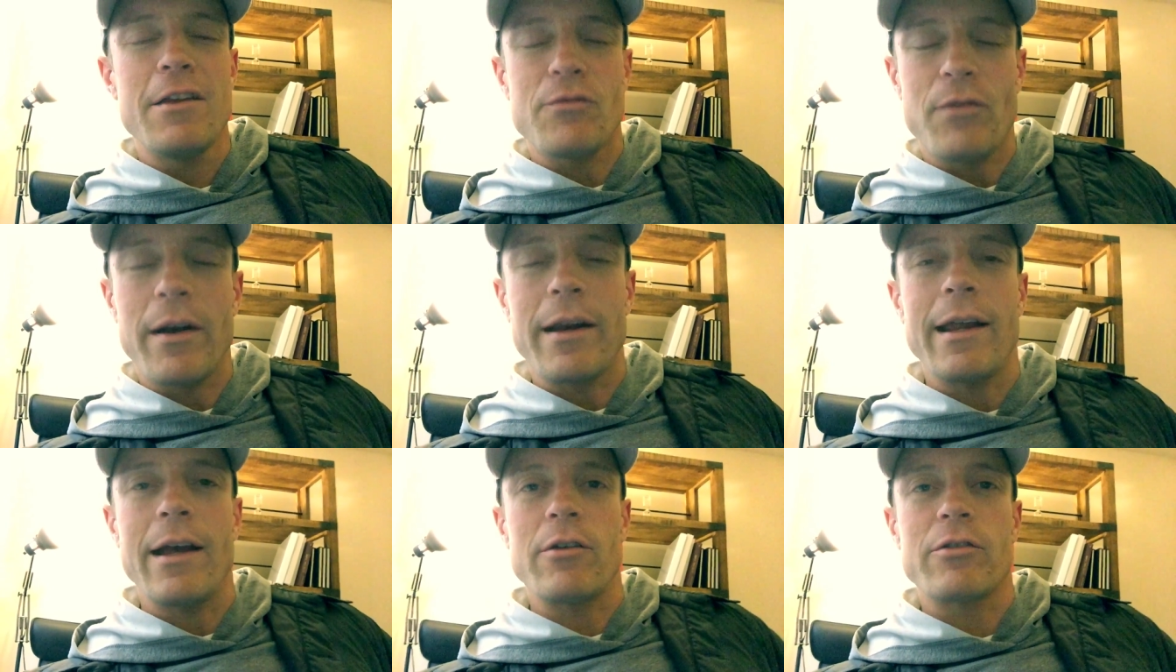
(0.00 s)

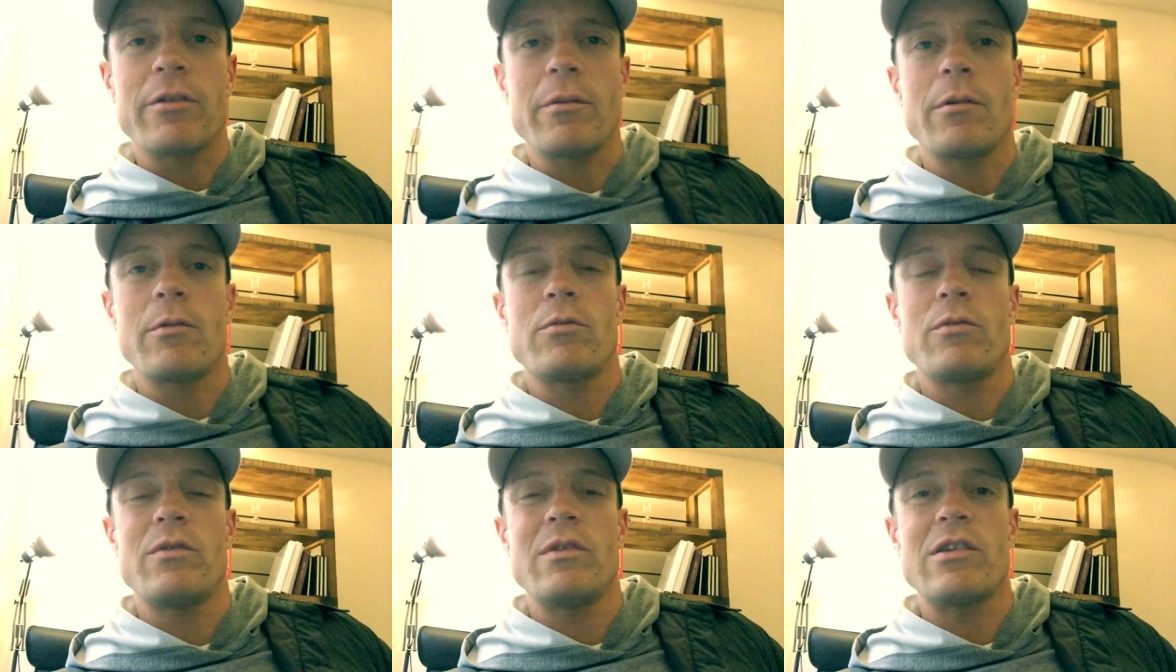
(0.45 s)
funny how
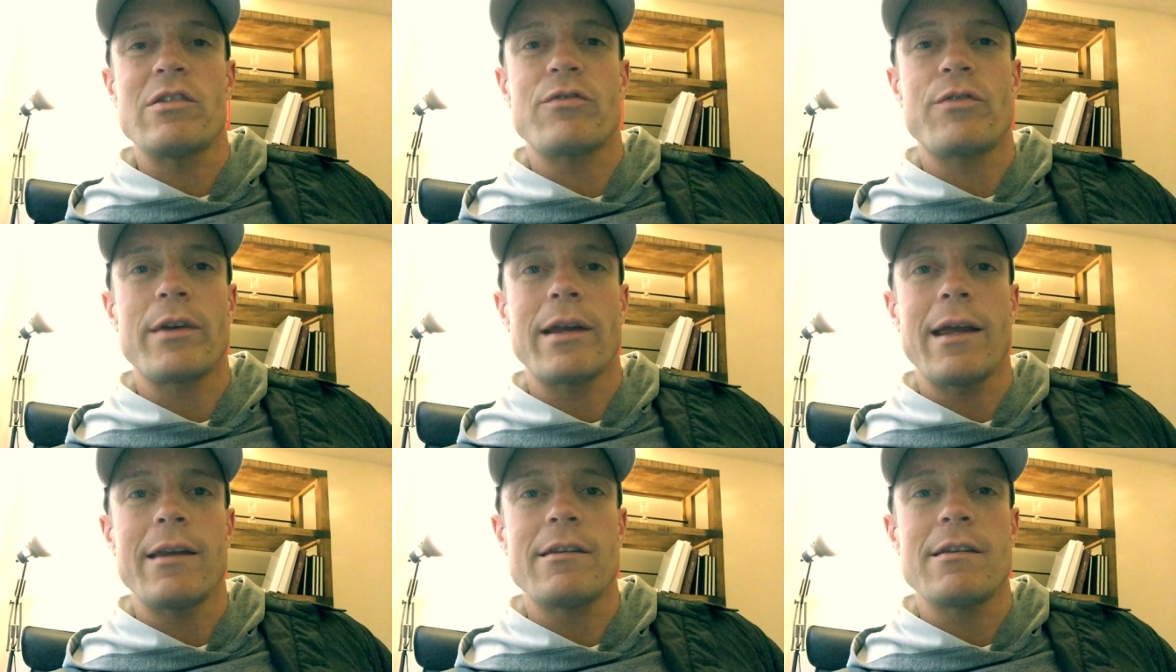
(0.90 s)
sometimes we
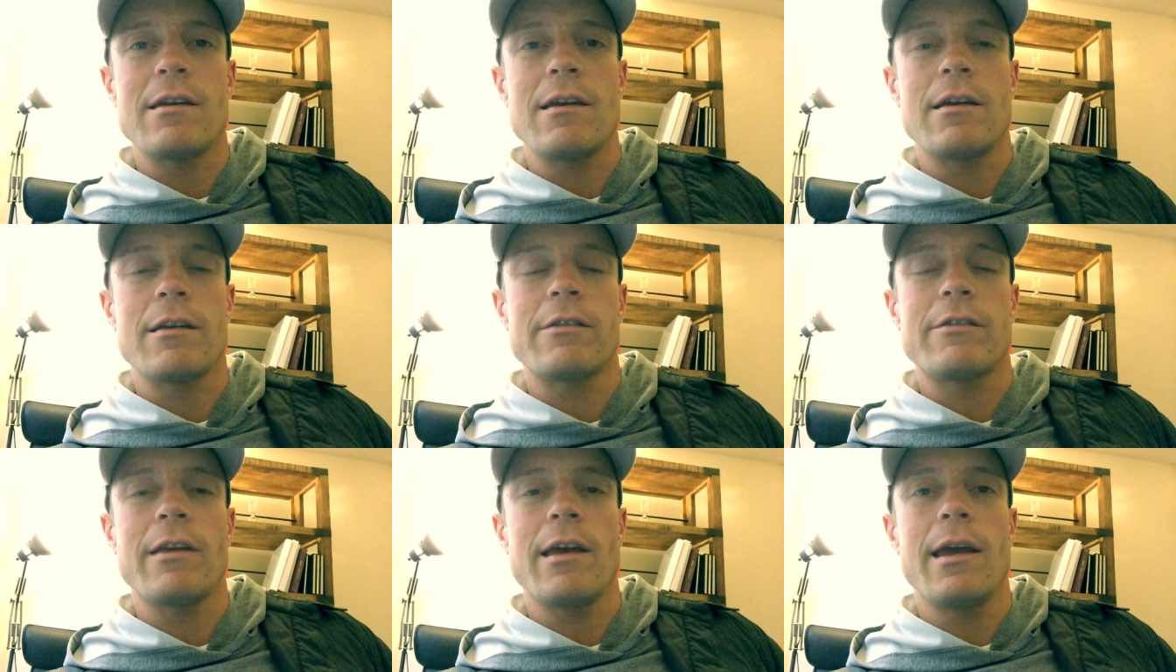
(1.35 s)
just forget
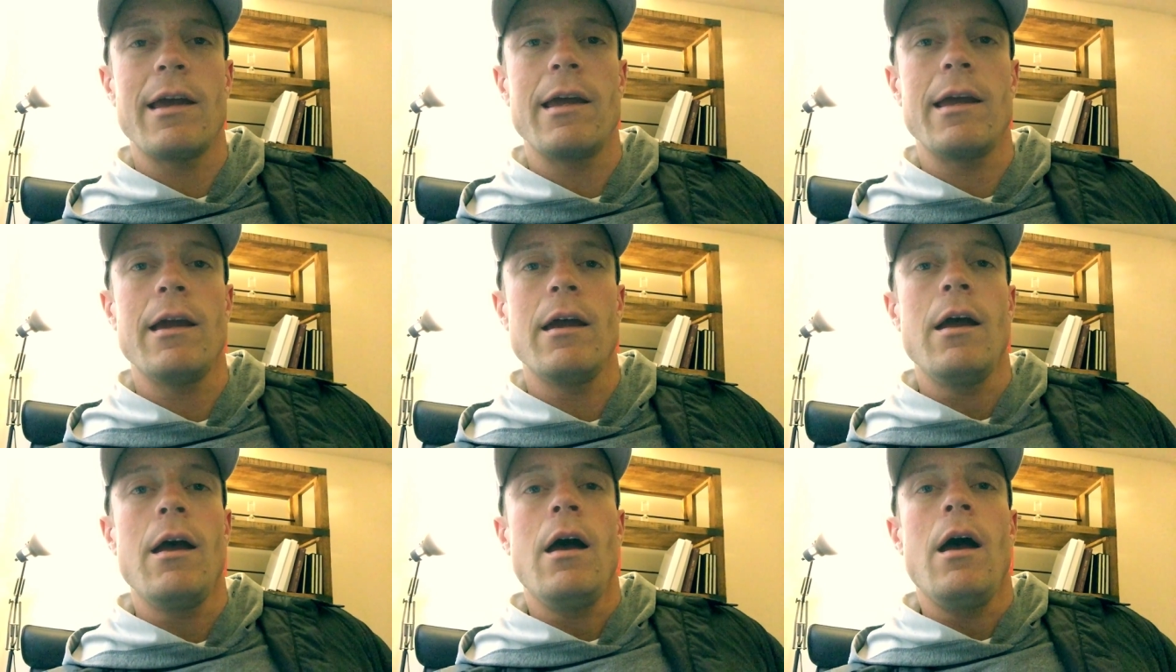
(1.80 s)
to
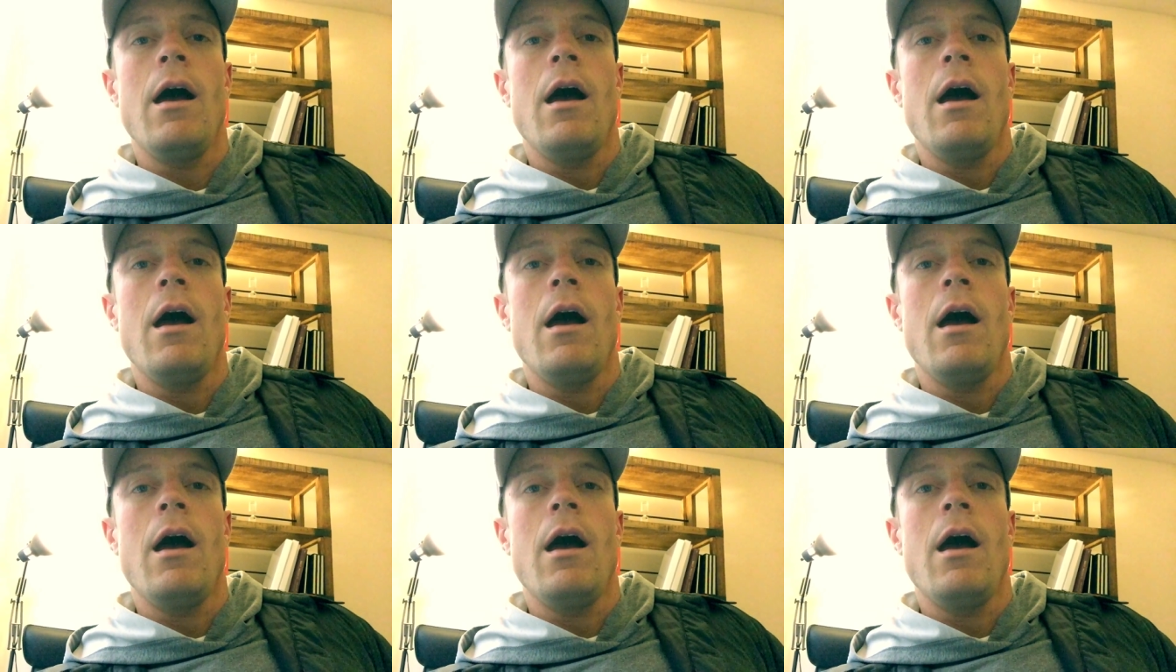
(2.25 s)
say,